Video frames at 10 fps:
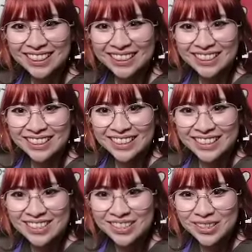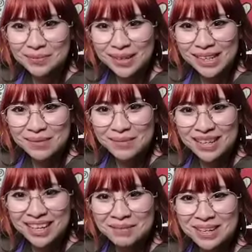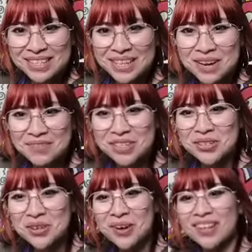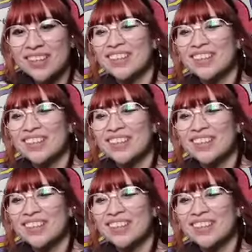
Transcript: Little mini me and myself enjoying it.